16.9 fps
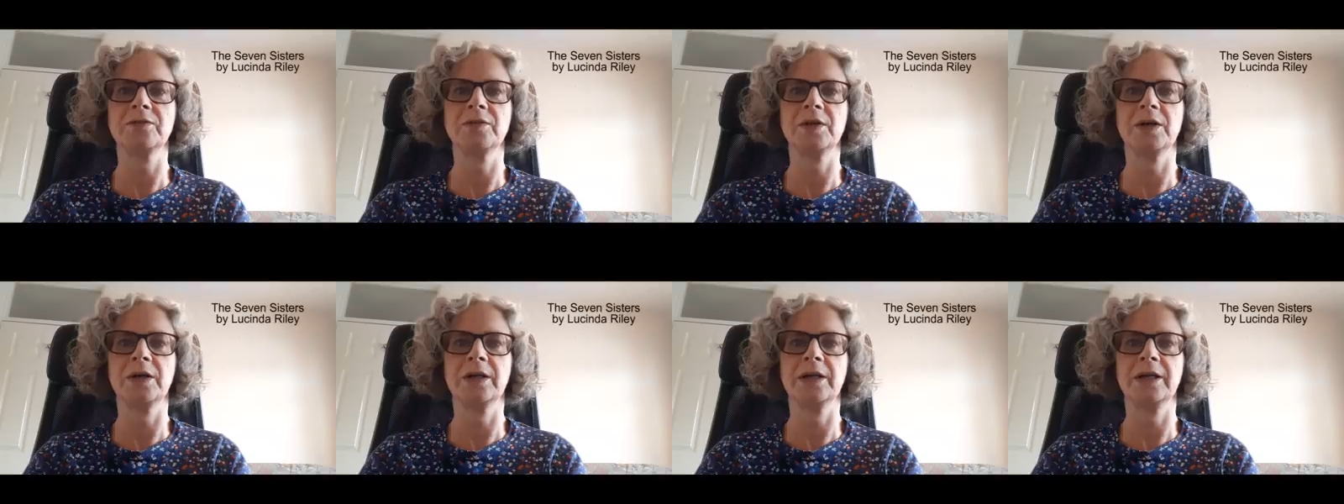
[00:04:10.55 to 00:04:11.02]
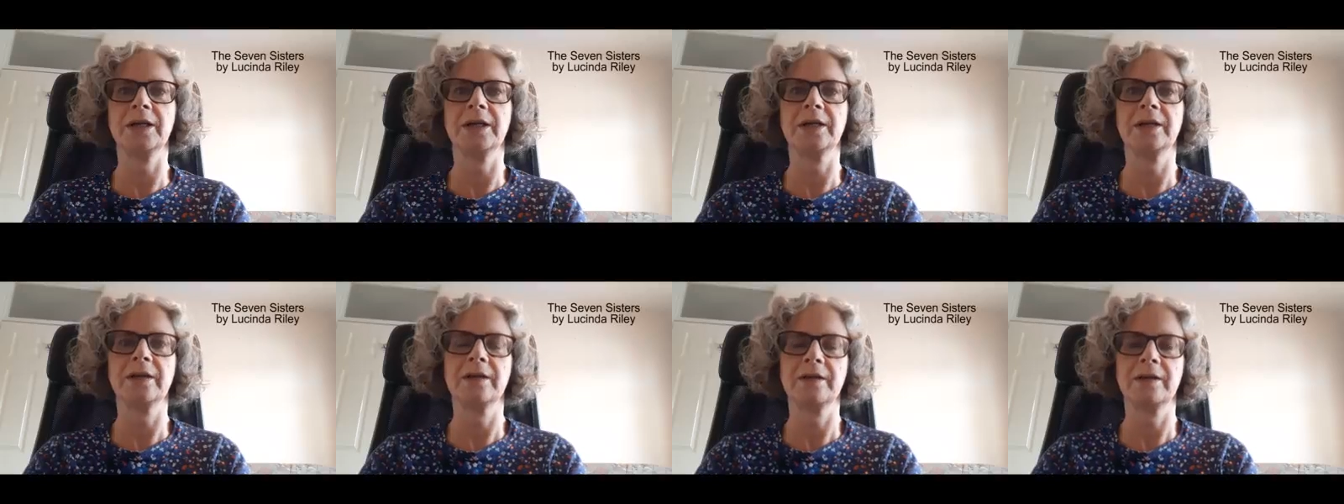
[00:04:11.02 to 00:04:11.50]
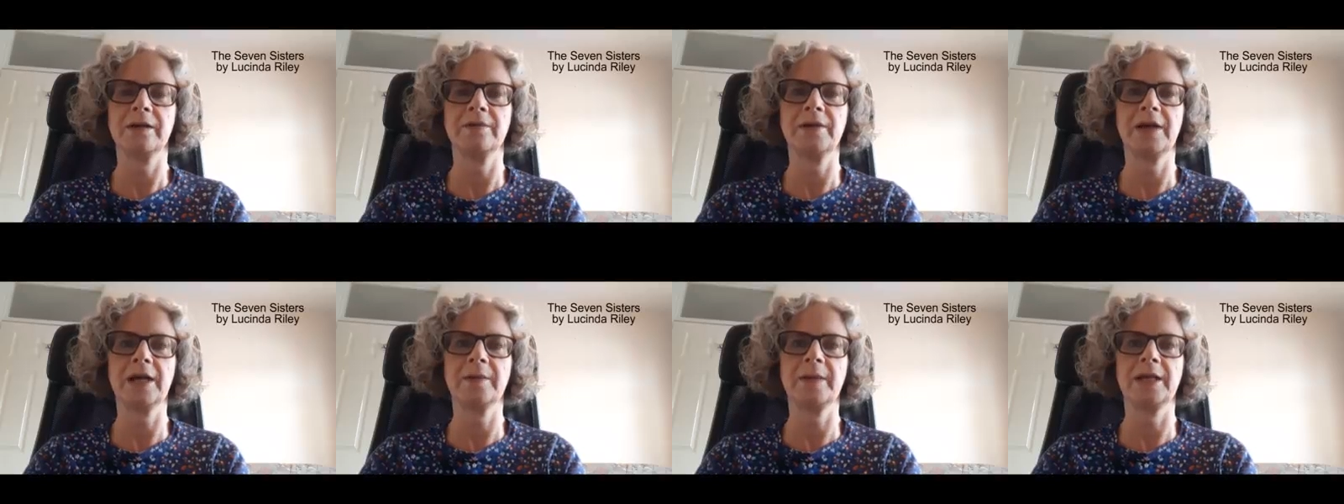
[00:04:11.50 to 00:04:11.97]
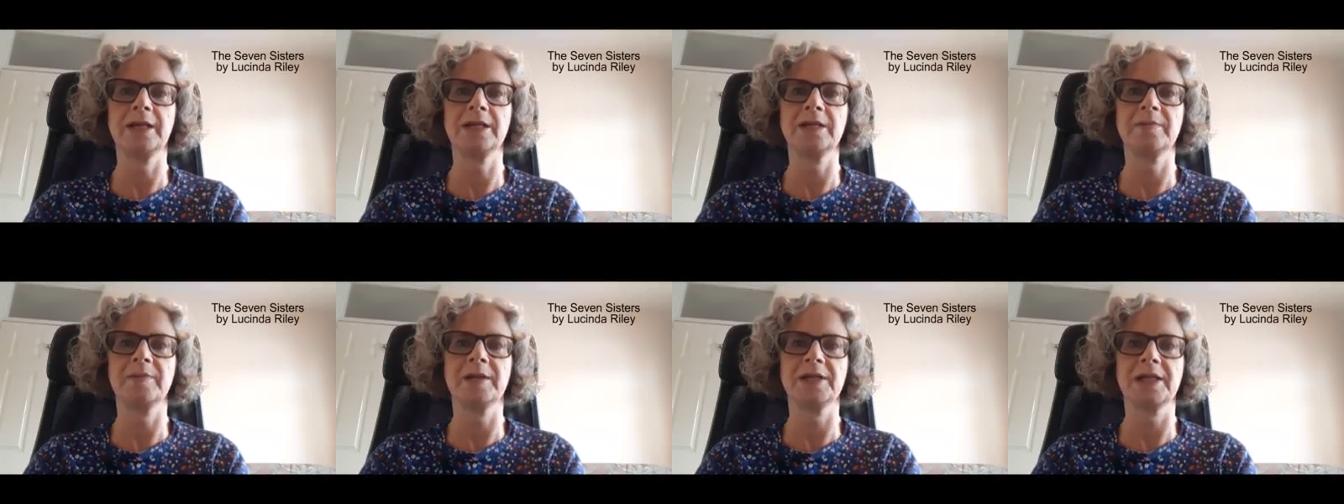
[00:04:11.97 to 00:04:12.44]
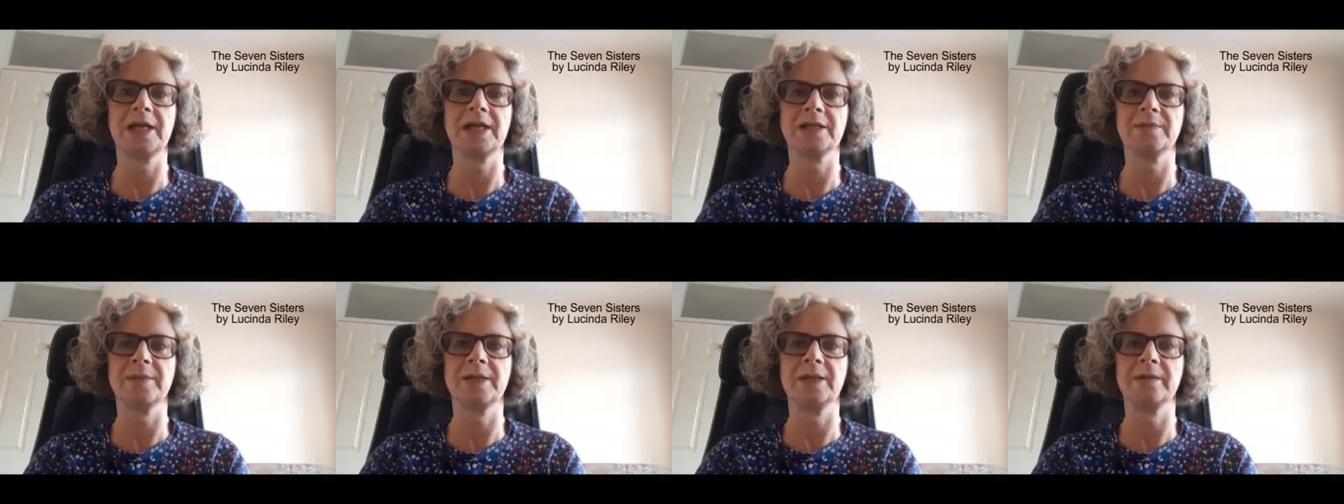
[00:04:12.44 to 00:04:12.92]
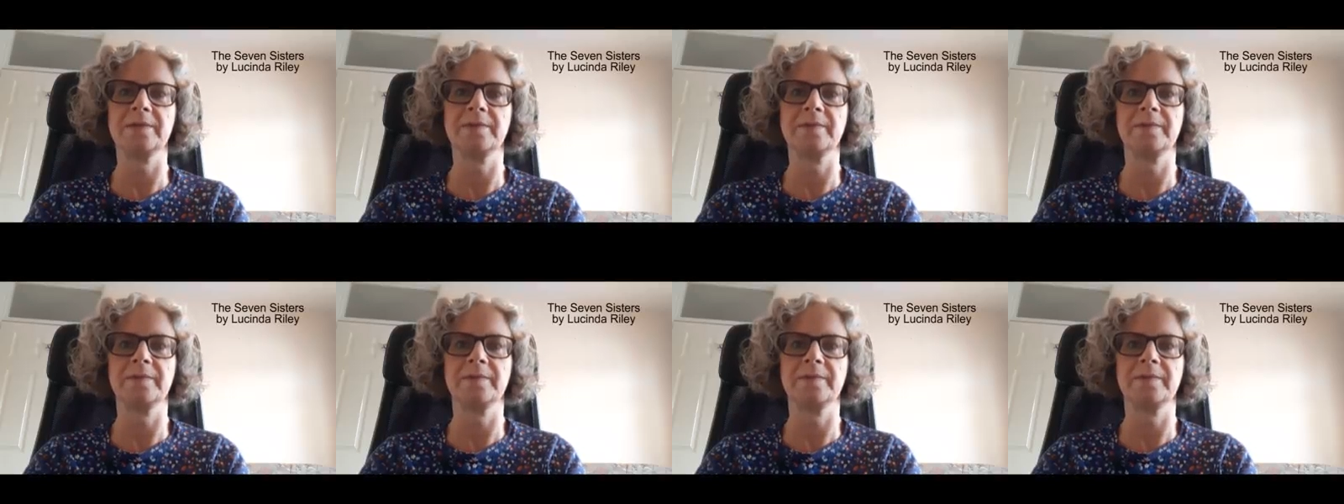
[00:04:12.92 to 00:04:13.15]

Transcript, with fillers: Riley, and recommended by Tasmin.